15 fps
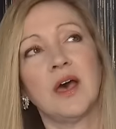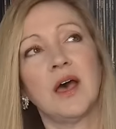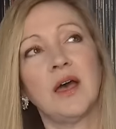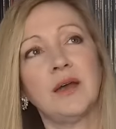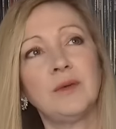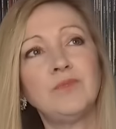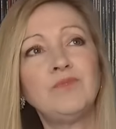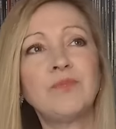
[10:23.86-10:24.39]

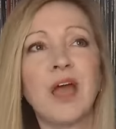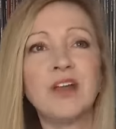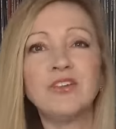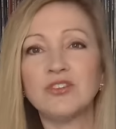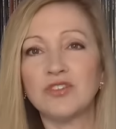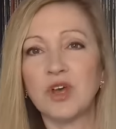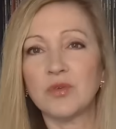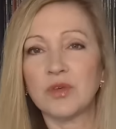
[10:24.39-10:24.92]
I
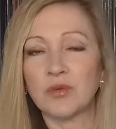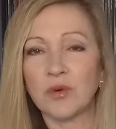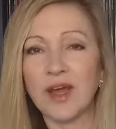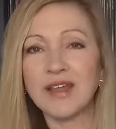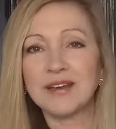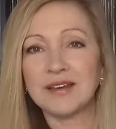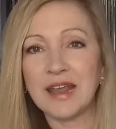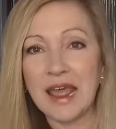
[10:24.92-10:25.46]
just know that
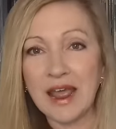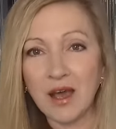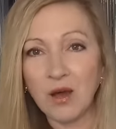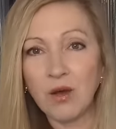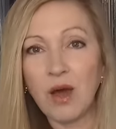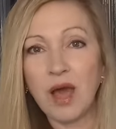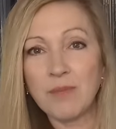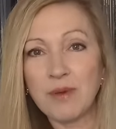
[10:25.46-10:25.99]
right
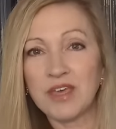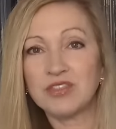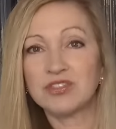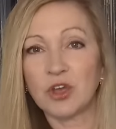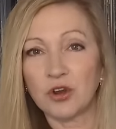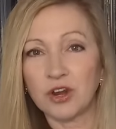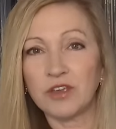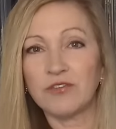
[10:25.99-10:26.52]
now I paid
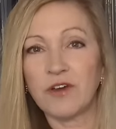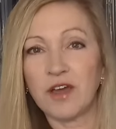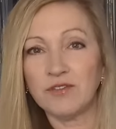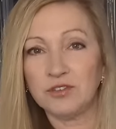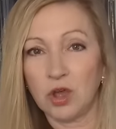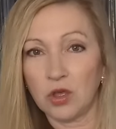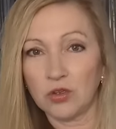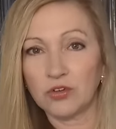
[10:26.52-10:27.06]

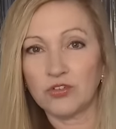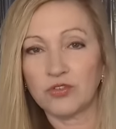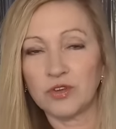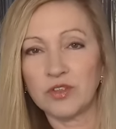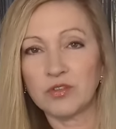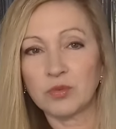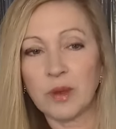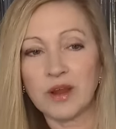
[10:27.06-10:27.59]
$35
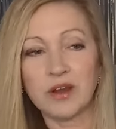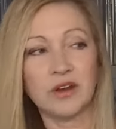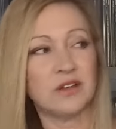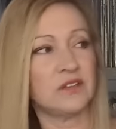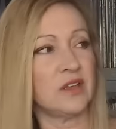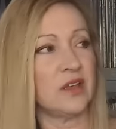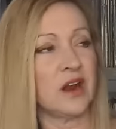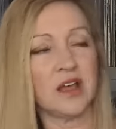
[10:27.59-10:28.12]
for these
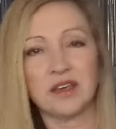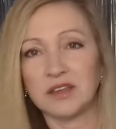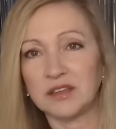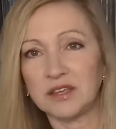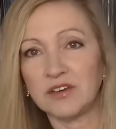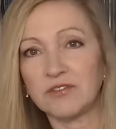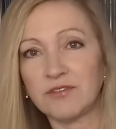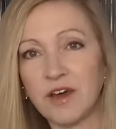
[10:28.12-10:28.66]
records and I could
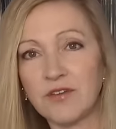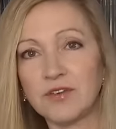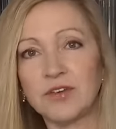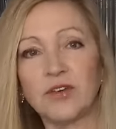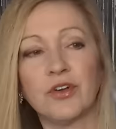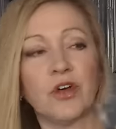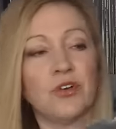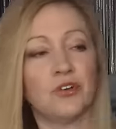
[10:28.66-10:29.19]
get
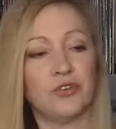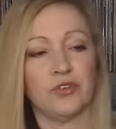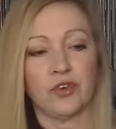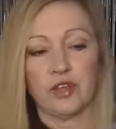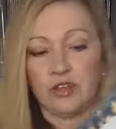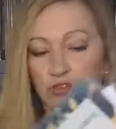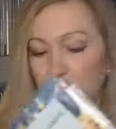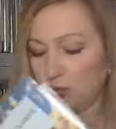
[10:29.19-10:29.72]
$500
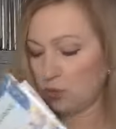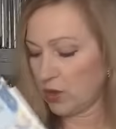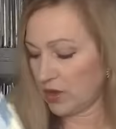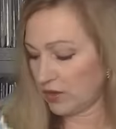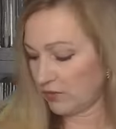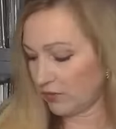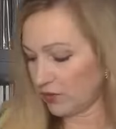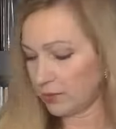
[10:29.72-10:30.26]
for each
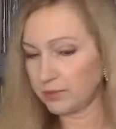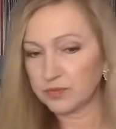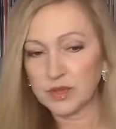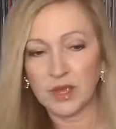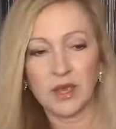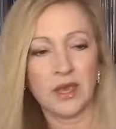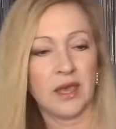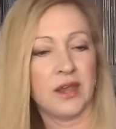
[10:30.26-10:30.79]
one of them.
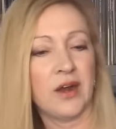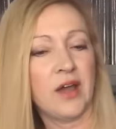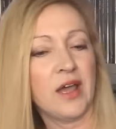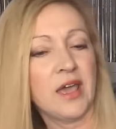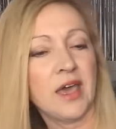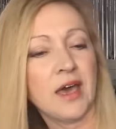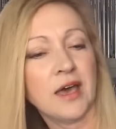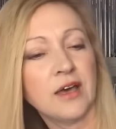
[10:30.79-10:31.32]
And
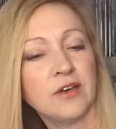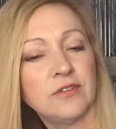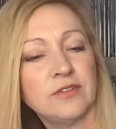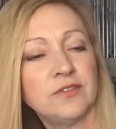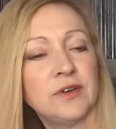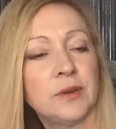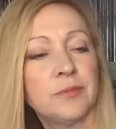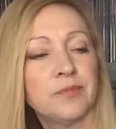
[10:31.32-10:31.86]
I
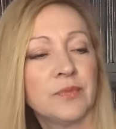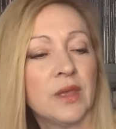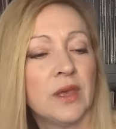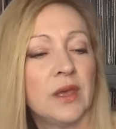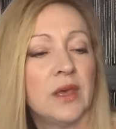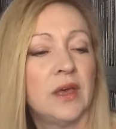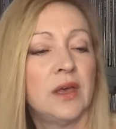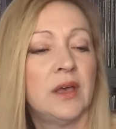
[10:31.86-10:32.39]
have
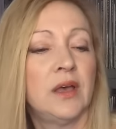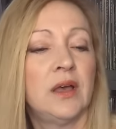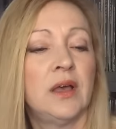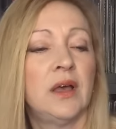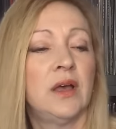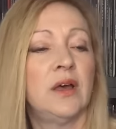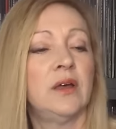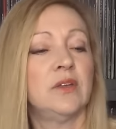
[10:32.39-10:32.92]

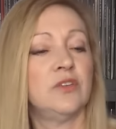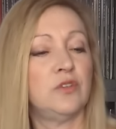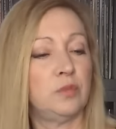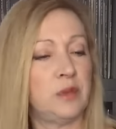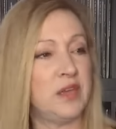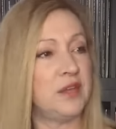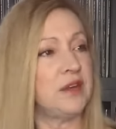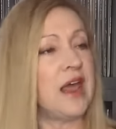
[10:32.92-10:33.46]

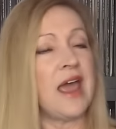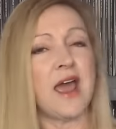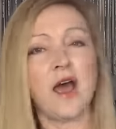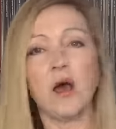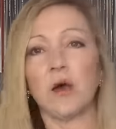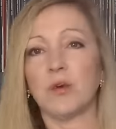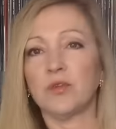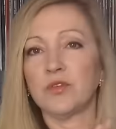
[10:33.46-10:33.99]
Speak Now.